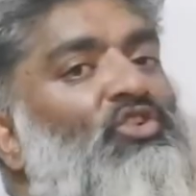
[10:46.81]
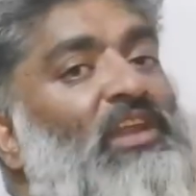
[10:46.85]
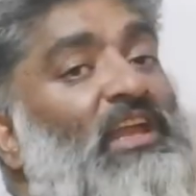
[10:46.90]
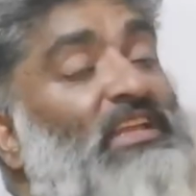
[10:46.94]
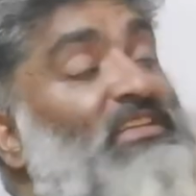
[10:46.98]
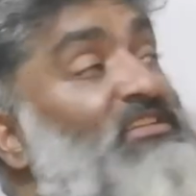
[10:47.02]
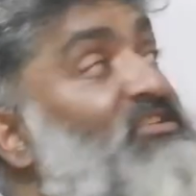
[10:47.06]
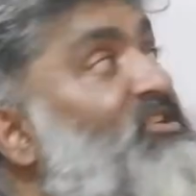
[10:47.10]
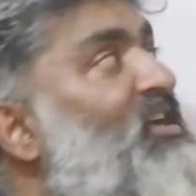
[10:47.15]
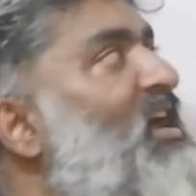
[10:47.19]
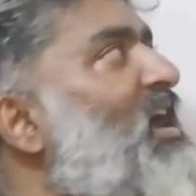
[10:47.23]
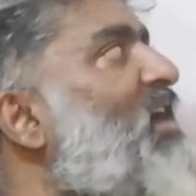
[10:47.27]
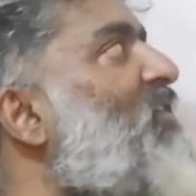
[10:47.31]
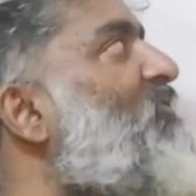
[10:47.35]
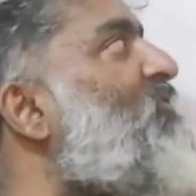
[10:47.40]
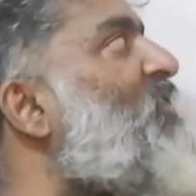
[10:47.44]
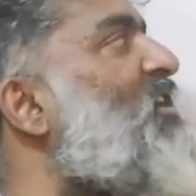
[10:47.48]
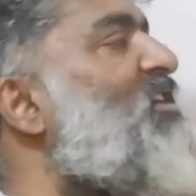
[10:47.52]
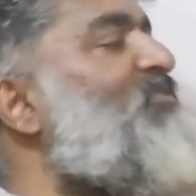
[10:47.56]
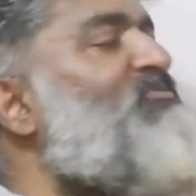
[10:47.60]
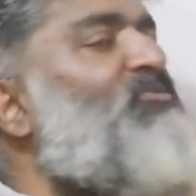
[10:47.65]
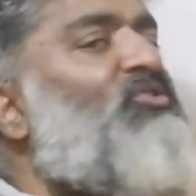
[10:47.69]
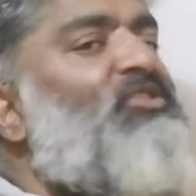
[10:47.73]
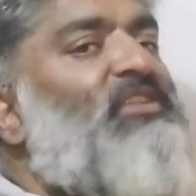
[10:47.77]
let's try
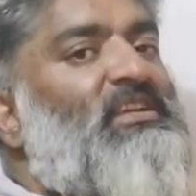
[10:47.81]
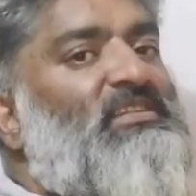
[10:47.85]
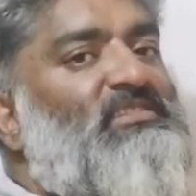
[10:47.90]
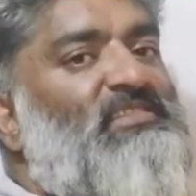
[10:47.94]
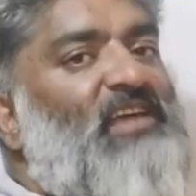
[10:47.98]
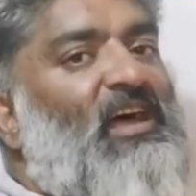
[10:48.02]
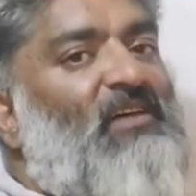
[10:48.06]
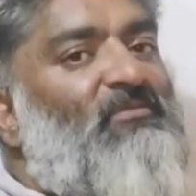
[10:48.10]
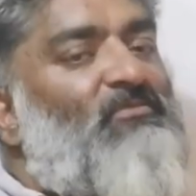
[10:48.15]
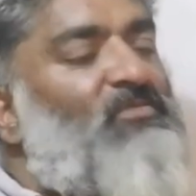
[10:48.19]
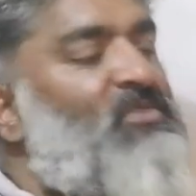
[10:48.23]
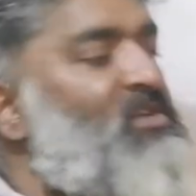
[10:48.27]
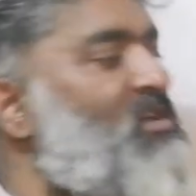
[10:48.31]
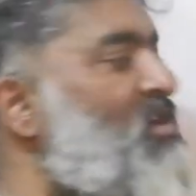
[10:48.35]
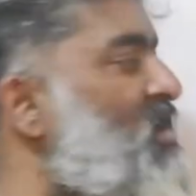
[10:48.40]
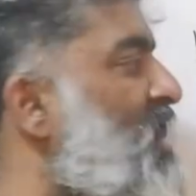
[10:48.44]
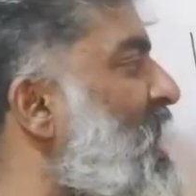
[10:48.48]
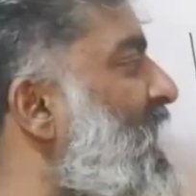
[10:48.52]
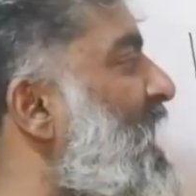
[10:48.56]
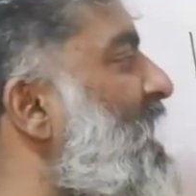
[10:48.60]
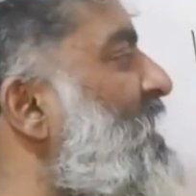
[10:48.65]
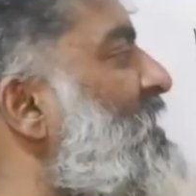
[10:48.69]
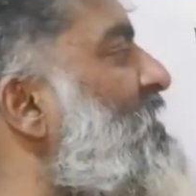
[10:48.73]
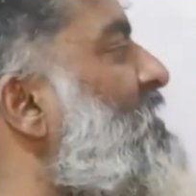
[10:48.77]
one more example,
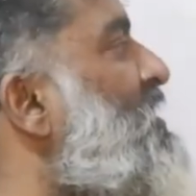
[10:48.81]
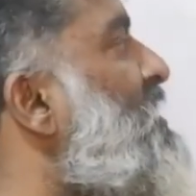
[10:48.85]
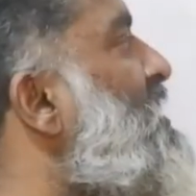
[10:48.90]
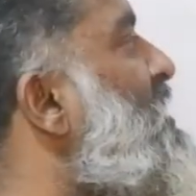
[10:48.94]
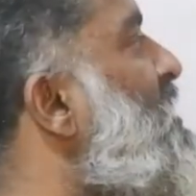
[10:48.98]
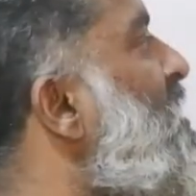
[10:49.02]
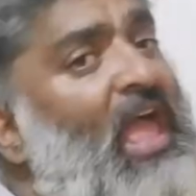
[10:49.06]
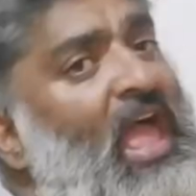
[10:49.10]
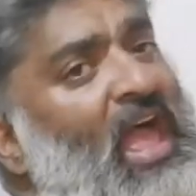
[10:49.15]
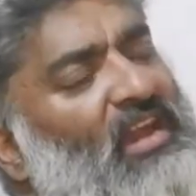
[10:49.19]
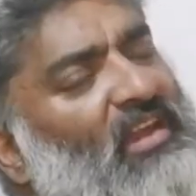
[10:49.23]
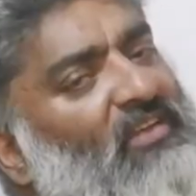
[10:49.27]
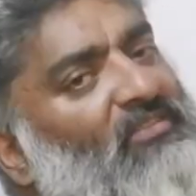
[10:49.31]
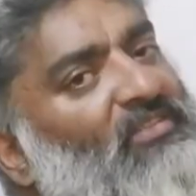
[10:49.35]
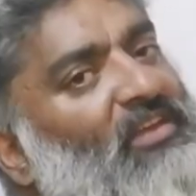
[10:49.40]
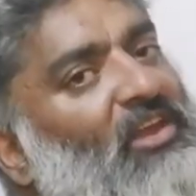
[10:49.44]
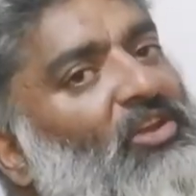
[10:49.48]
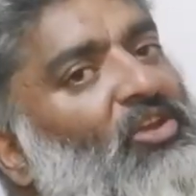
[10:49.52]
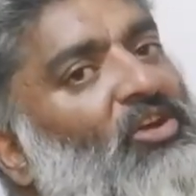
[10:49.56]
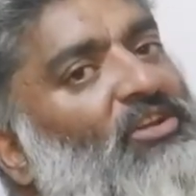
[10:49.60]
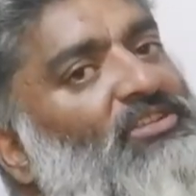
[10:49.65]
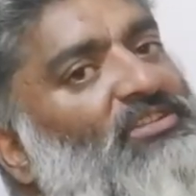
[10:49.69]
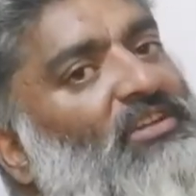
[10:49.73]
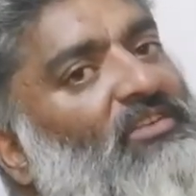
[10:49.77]
and if the
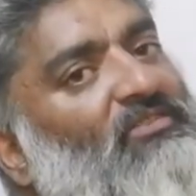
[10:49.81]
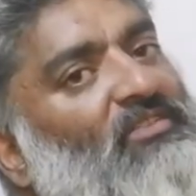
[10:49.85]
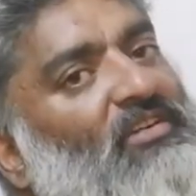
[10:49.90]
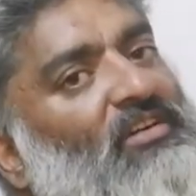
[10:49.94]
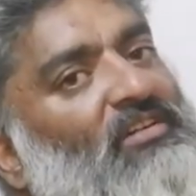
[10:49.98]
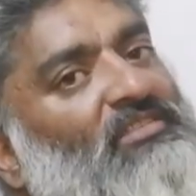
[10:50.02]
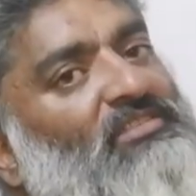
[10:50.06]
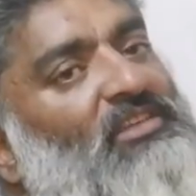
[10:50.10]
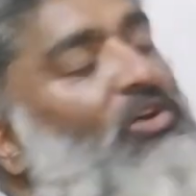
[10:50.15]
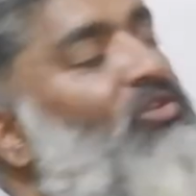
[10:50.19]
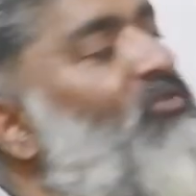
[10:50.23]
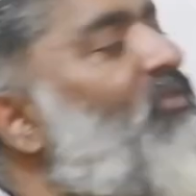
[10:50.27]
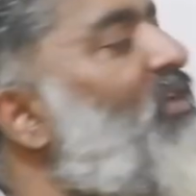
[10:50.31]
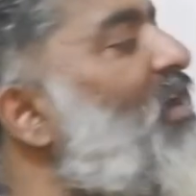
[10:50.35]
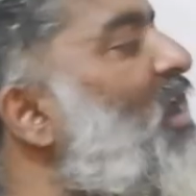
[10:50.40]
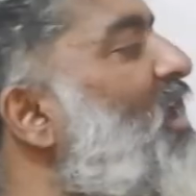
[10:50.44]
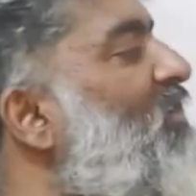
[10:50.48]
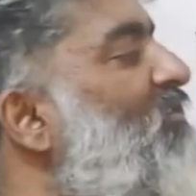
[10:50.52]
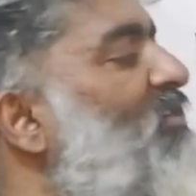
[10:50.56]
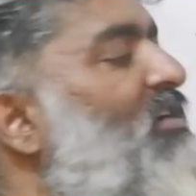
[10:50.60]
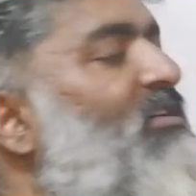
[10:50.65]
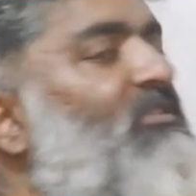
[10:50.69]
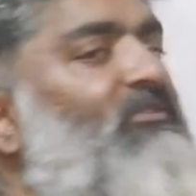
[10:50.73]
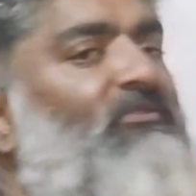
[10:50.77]
logic works out, we'll
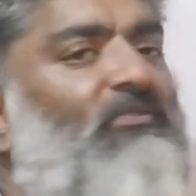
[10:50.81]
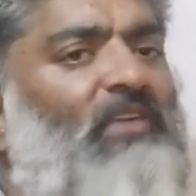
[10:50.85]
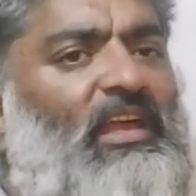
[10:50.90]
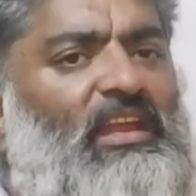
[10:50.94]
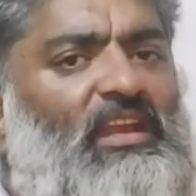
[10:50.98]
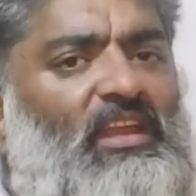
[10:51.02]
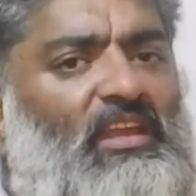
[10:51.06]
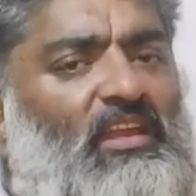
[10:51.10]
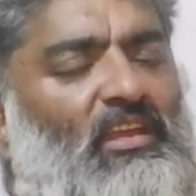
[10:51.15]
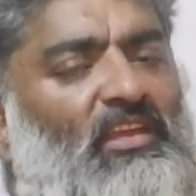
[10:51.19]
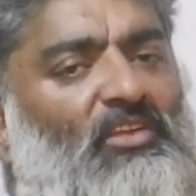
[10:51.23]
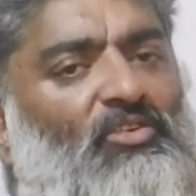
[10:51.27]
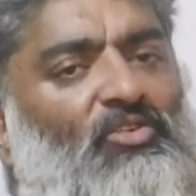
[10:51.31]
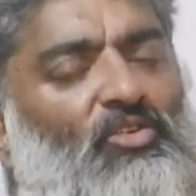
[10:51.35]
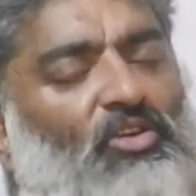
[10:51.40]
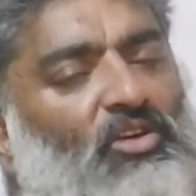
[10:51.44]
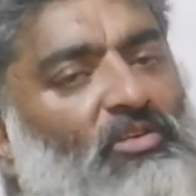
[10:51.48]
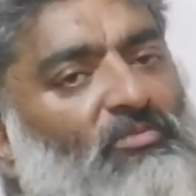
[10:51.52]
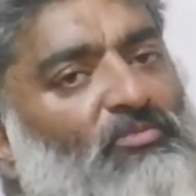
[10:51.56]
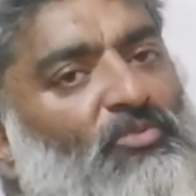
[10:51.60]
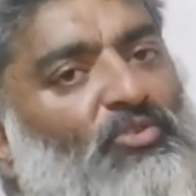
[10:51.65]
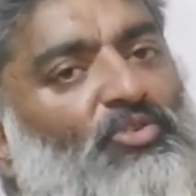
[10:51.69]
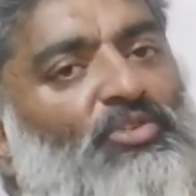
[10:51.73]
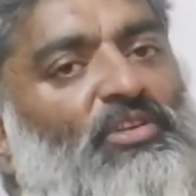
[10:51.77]
have a very
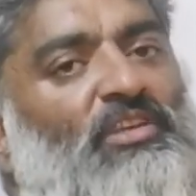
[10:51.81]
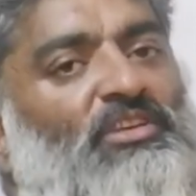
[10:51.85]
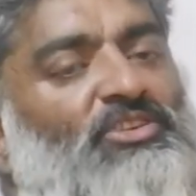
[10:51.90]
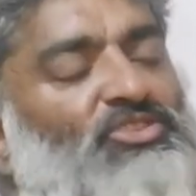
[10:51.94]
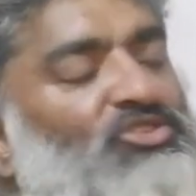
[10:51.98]
good bonus